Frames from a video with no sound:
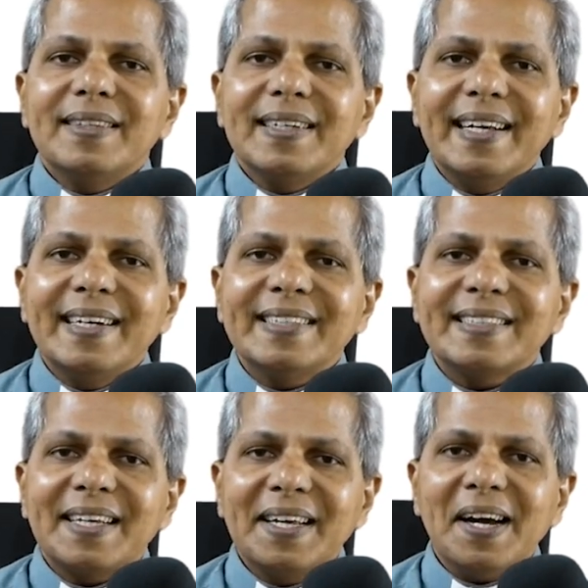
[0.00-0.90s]
It is
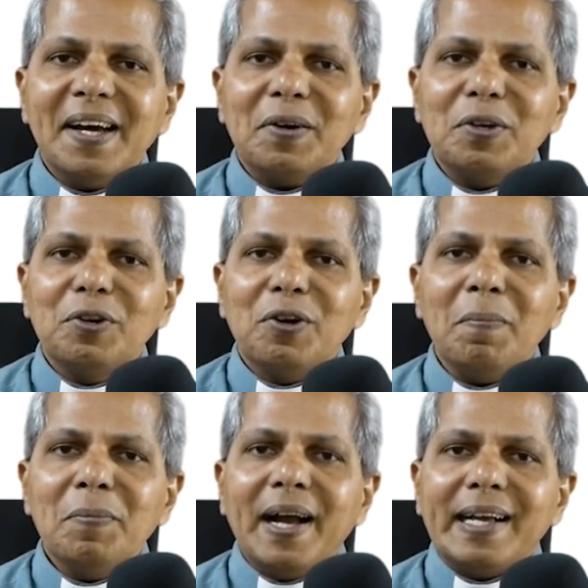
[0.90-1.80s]
here,
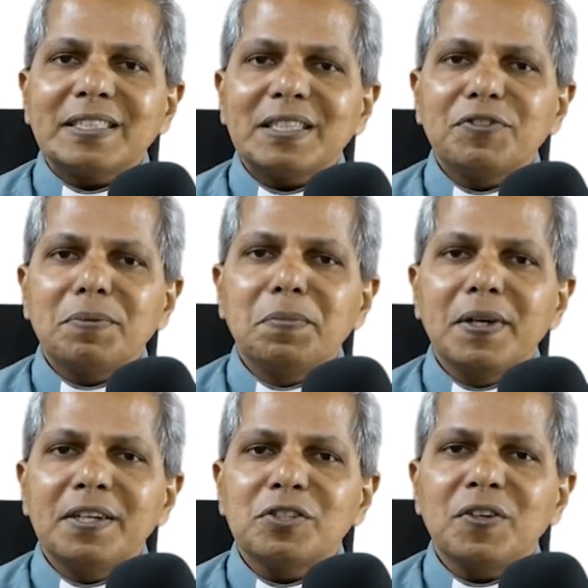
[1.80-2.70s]
Asafi
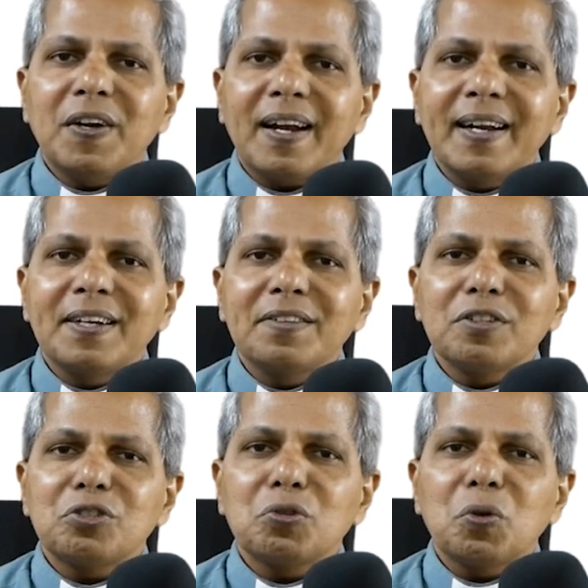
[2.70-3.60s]
begins narrating the
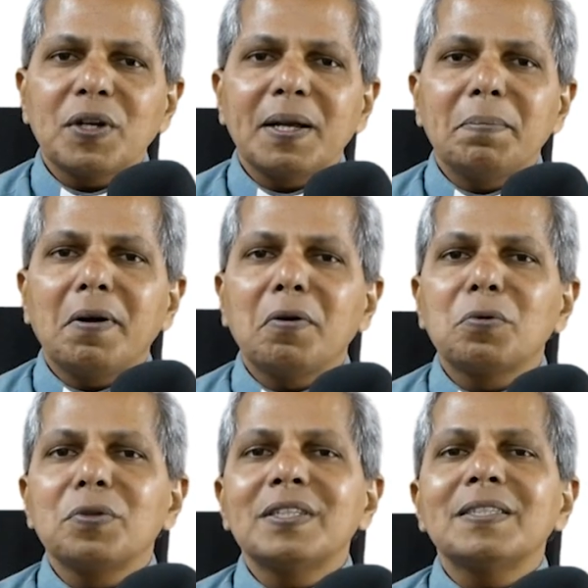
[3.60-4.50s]
story about
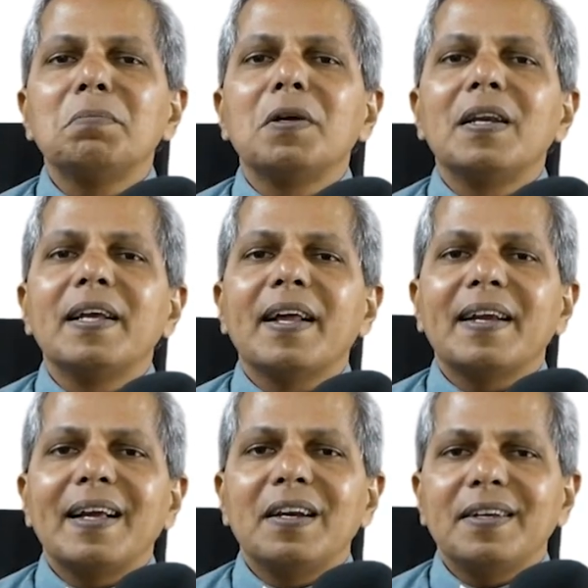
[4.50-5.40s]
this Emilian
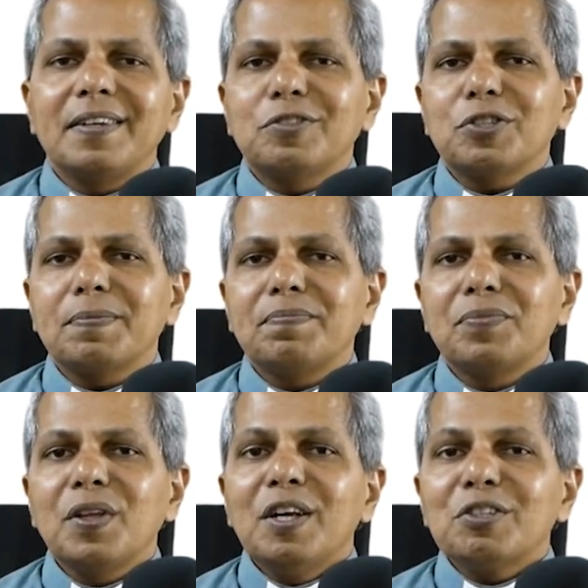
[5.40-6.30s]
Ilyich.
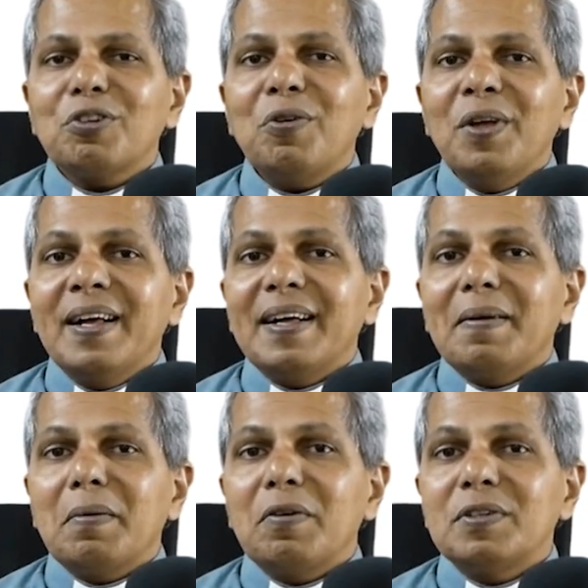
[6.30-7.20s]
So,
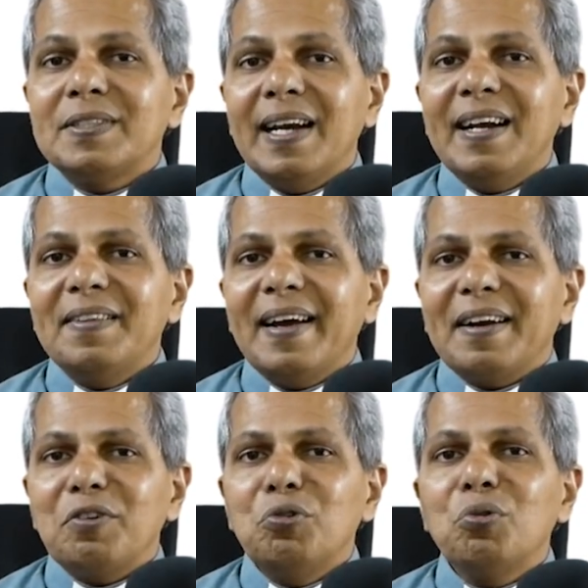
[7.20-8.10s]
till then,
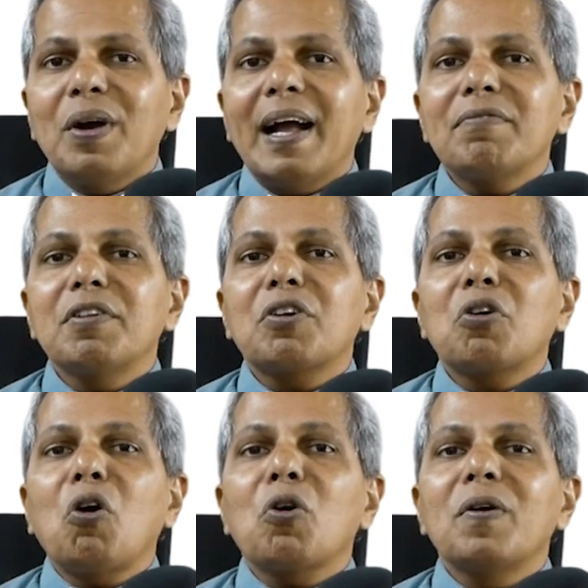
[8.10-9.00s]
you have the
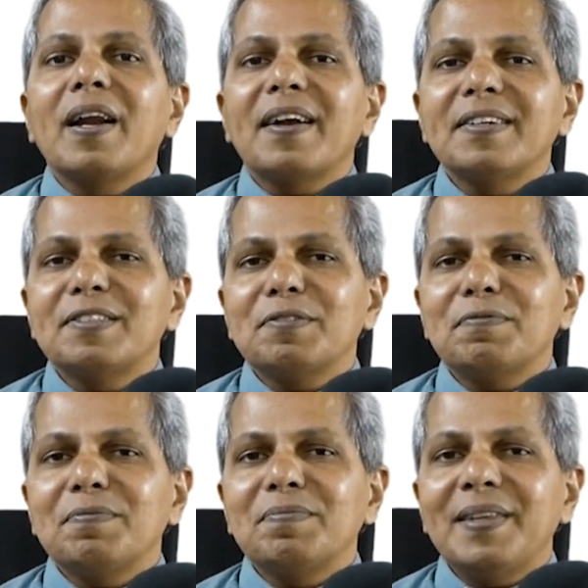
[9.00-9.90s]
core narrative.
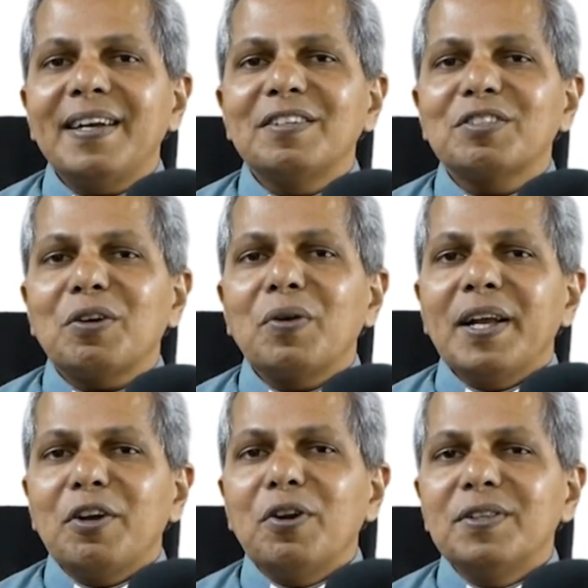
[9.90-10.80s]
That is how,
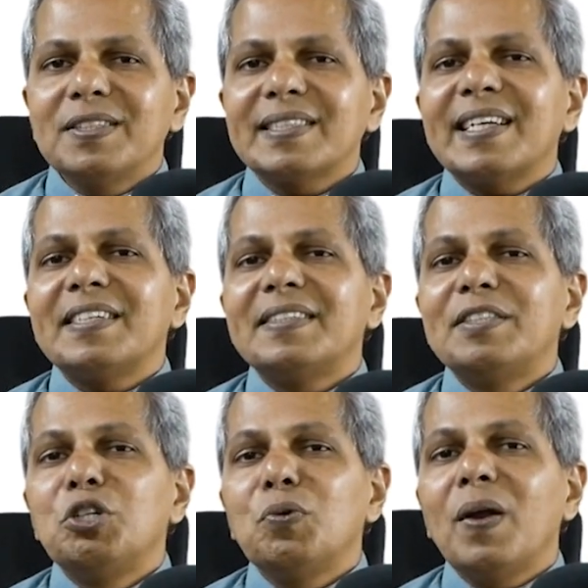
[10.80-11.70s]
this is a
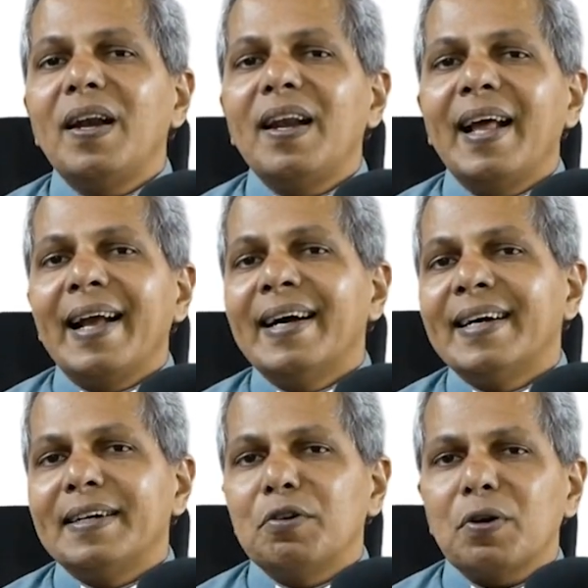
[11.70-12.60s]
dual
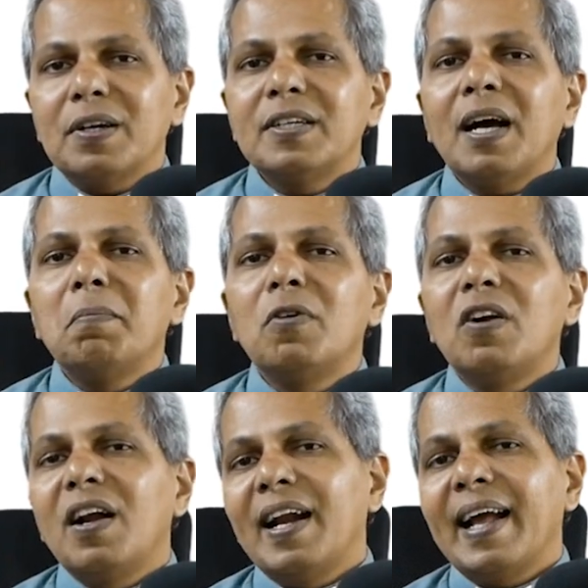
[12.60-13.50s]
layered or a double
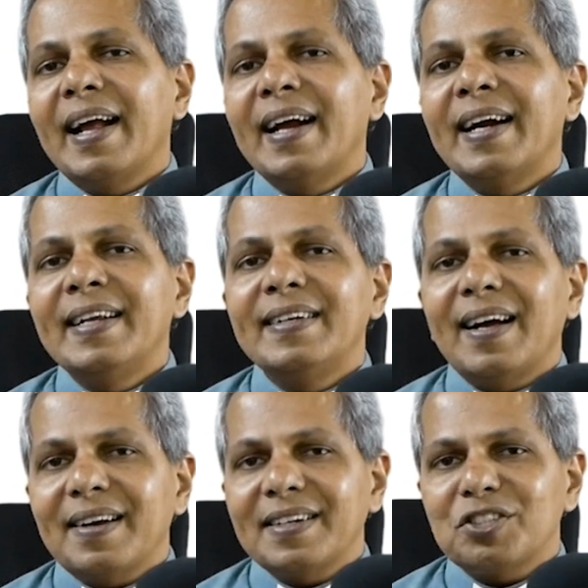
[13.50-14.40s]
layered
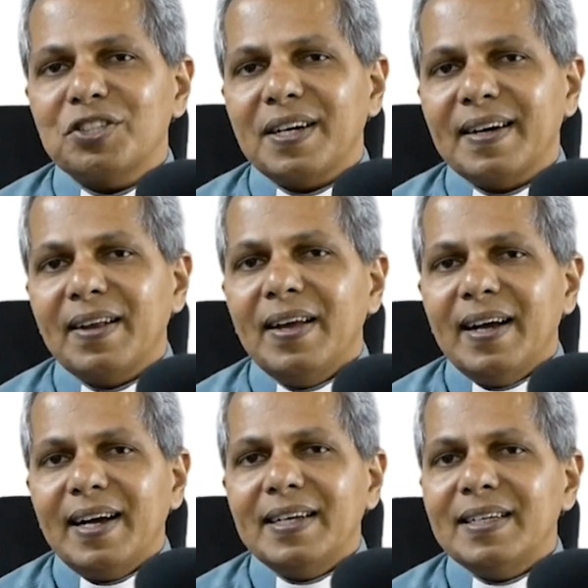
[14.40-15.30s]
narration,
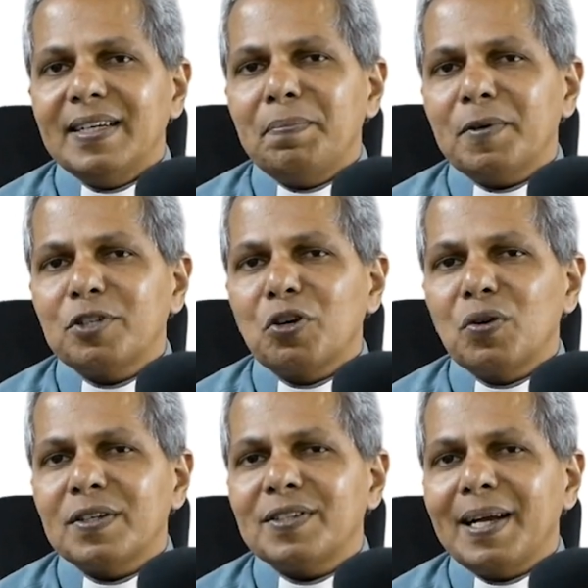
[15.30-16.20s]
a
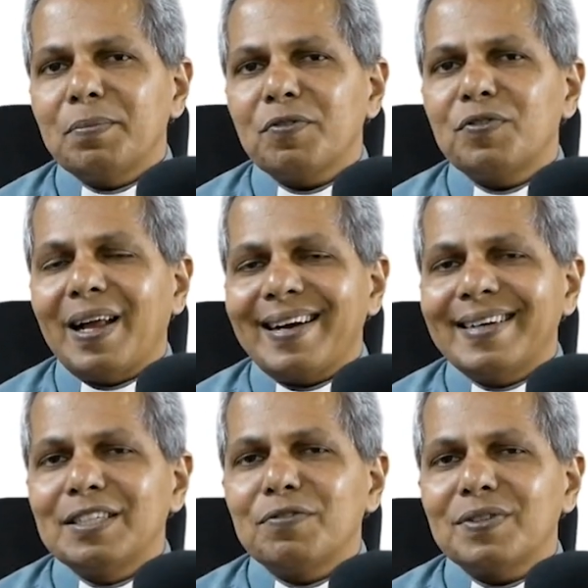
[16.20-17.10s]
particular type of
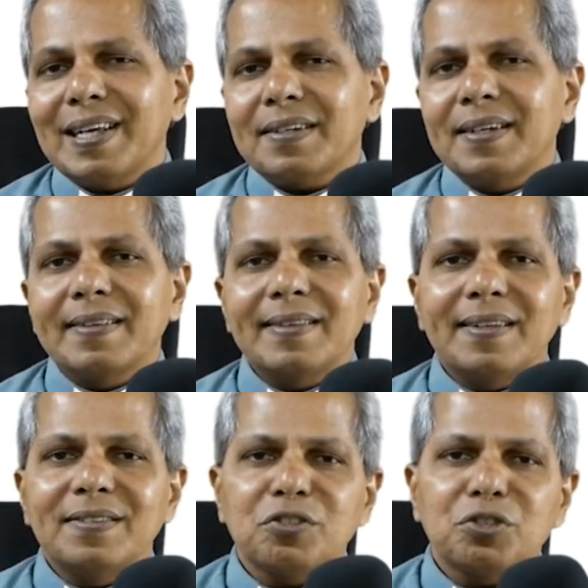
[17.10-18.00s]
narrative technique that
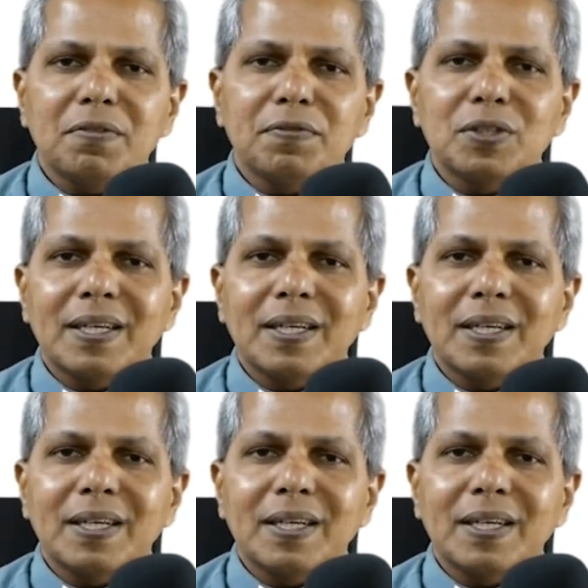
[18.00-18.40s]
Dostoevsky